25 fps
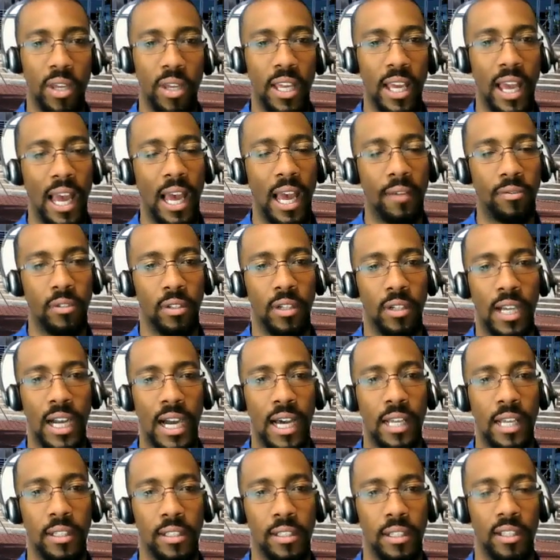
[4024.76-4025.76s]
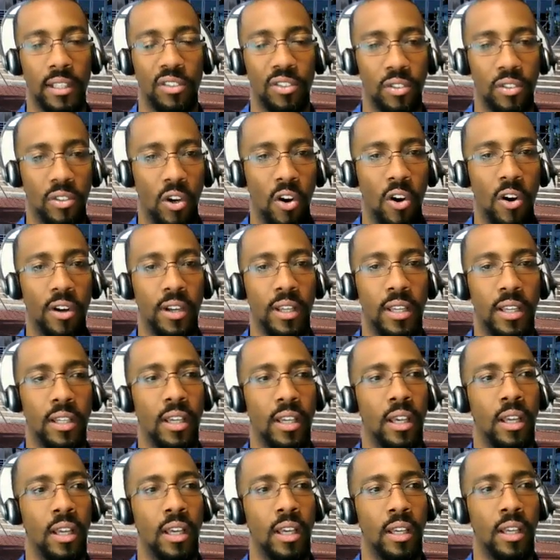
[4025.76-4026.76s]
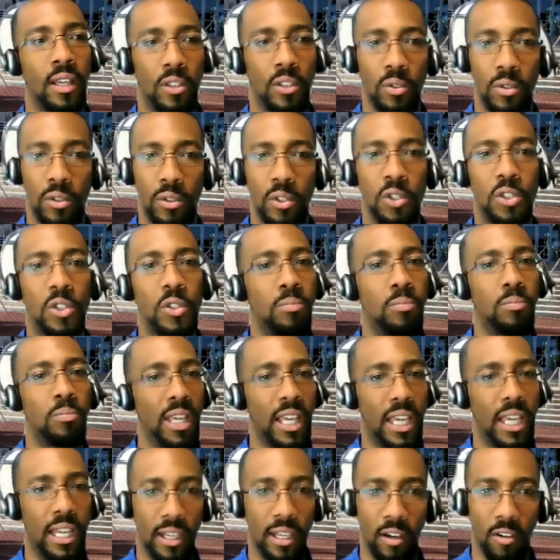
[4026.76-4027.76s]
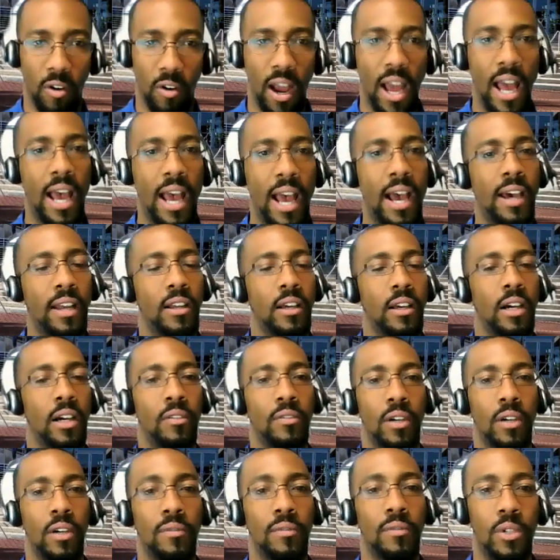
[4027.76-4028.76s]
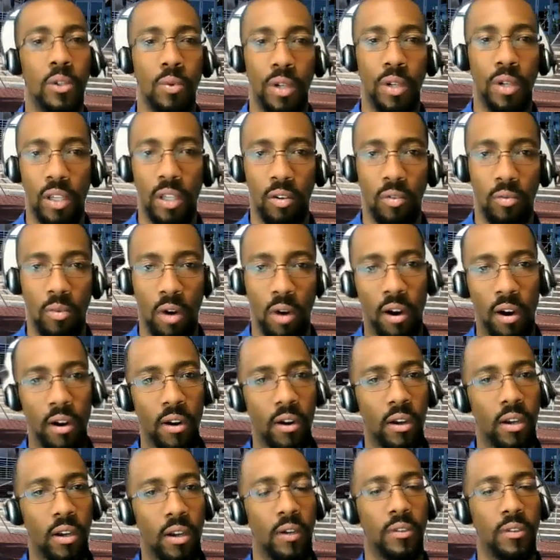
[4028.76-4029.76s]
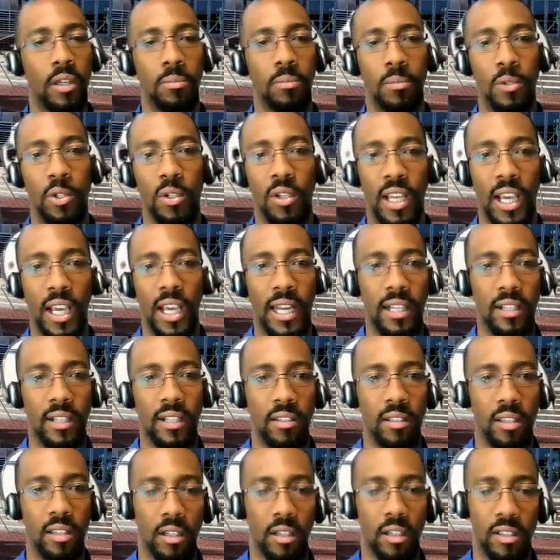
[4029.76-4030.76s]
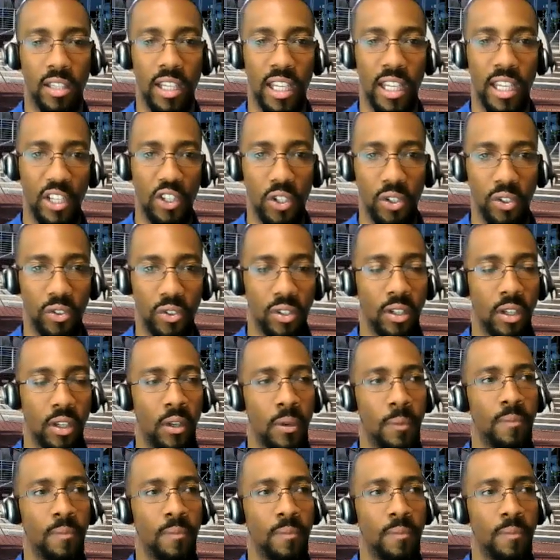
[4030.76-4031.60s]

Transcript: week after college has started, you should be in the grind of doing your work, of communicating to your teachers.